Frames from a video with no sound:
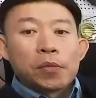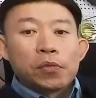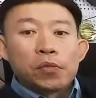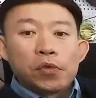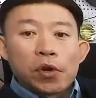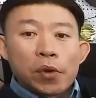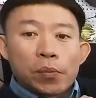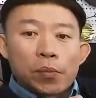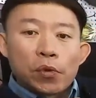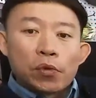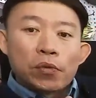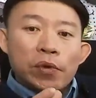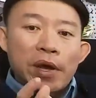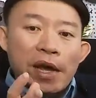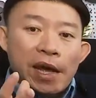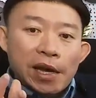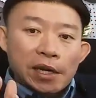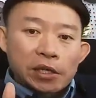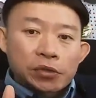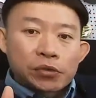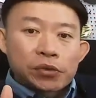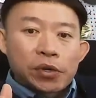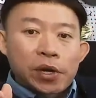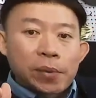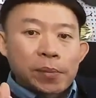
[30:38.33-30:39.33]
remove
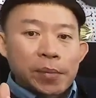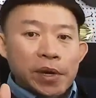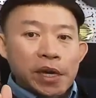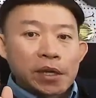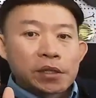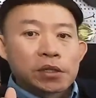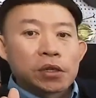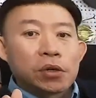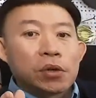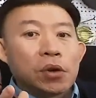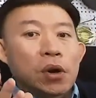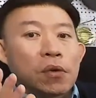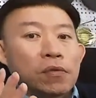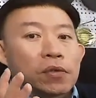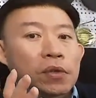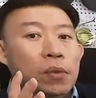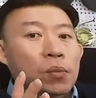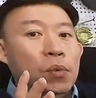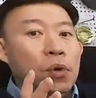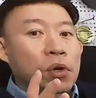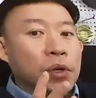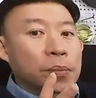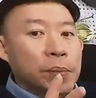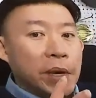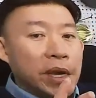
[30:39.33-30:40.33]
extra metal of the
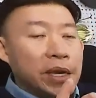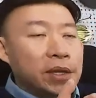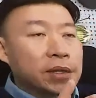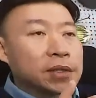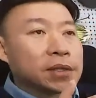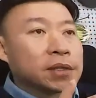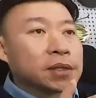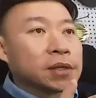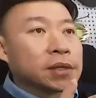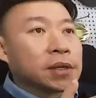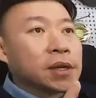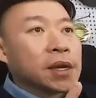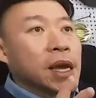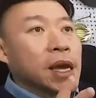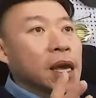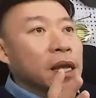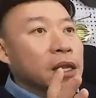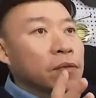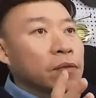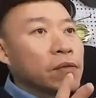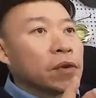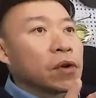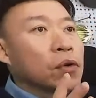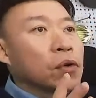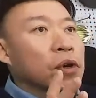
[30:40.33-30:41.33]
workpiece
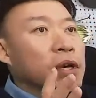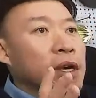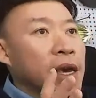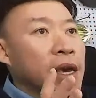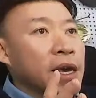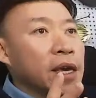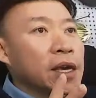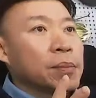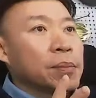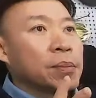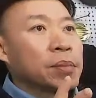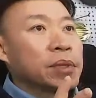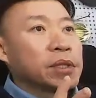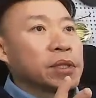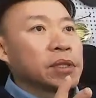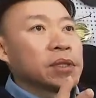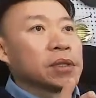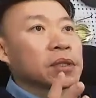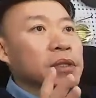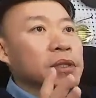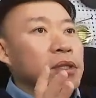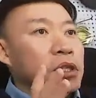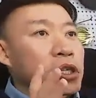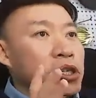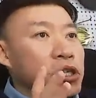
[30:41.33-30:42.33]
and will keep
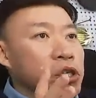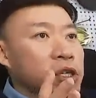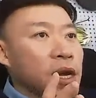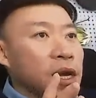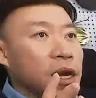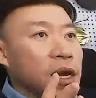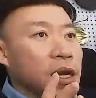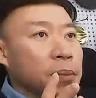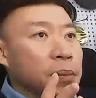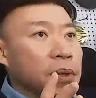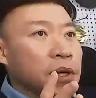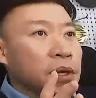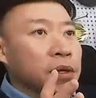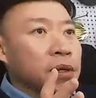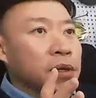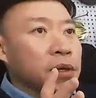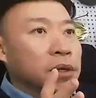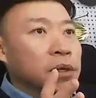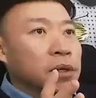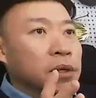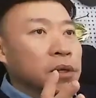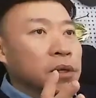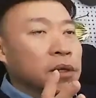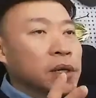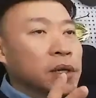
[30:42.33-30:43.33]
the shape,
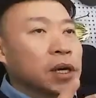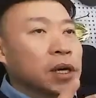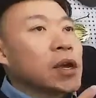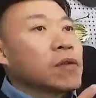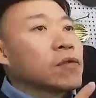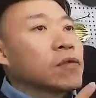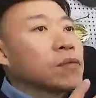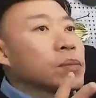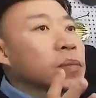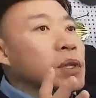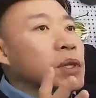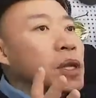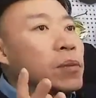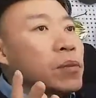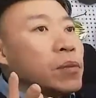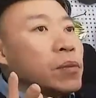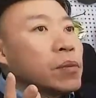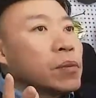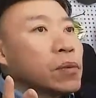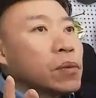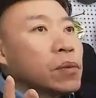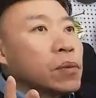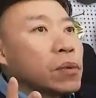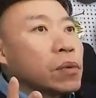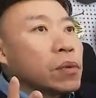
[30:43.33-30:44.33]
keep the
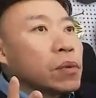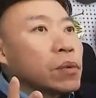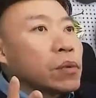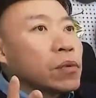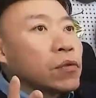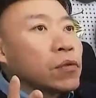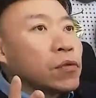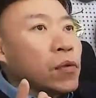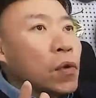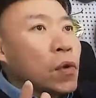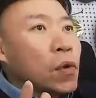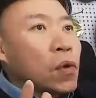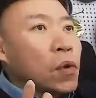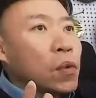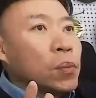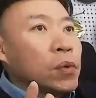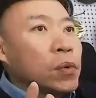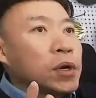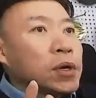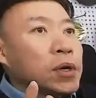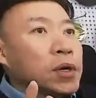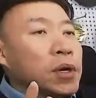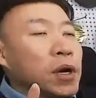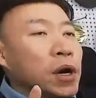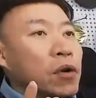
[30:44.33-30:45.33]

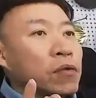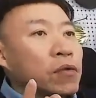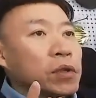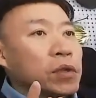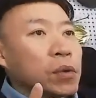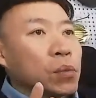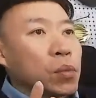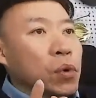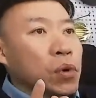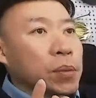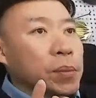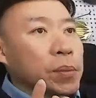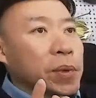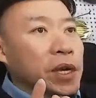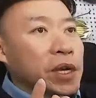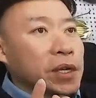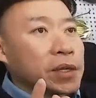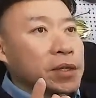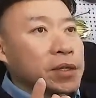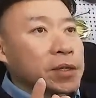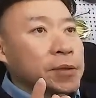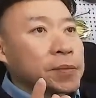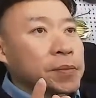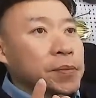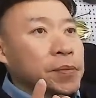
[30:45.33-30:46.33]
form of the
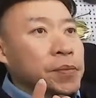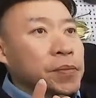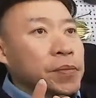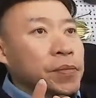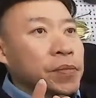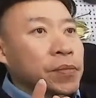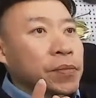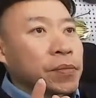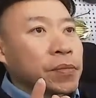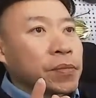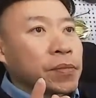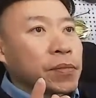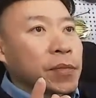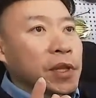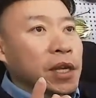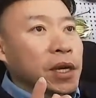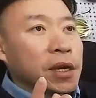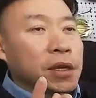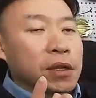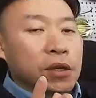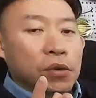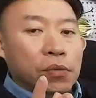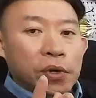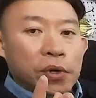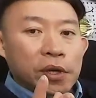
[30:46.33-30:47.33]
workpiece.
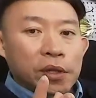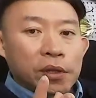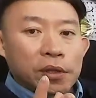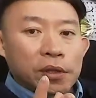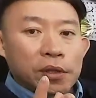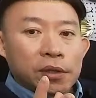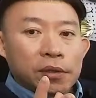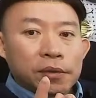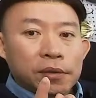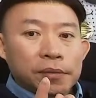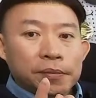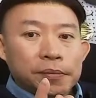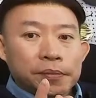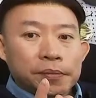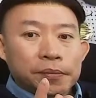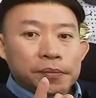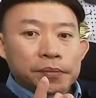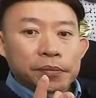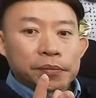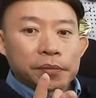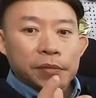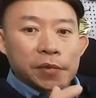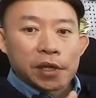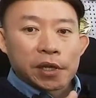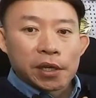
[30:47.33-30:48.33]
8 grand,
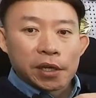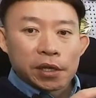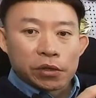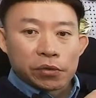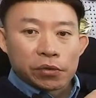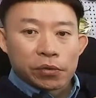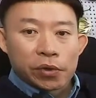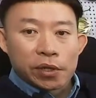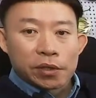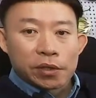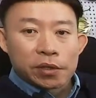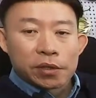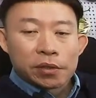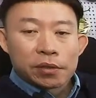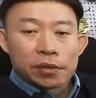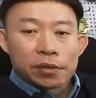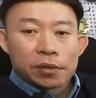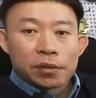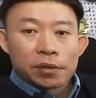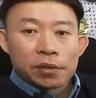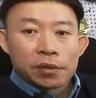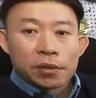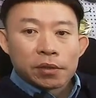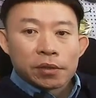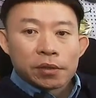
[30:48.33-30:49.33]
8 grand.
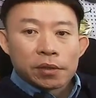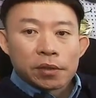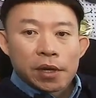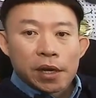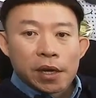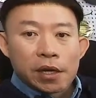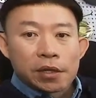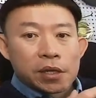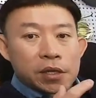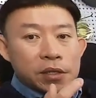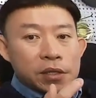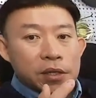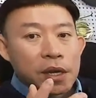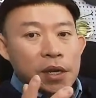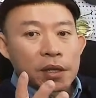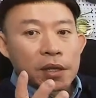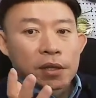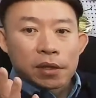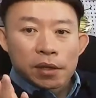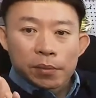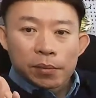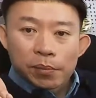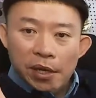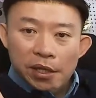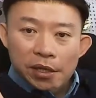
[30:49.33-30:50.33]
As I
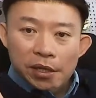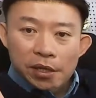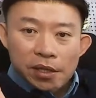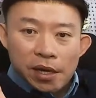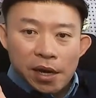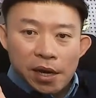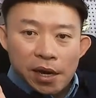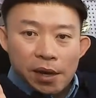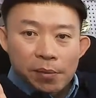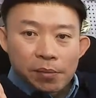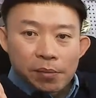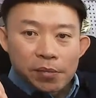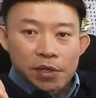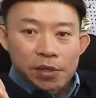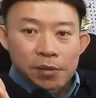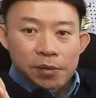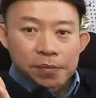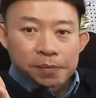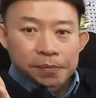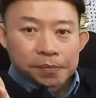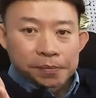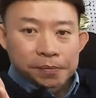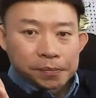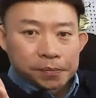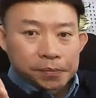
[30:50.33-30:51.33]
said many
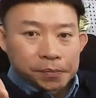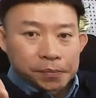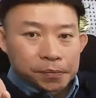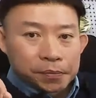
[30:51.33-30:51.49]
times,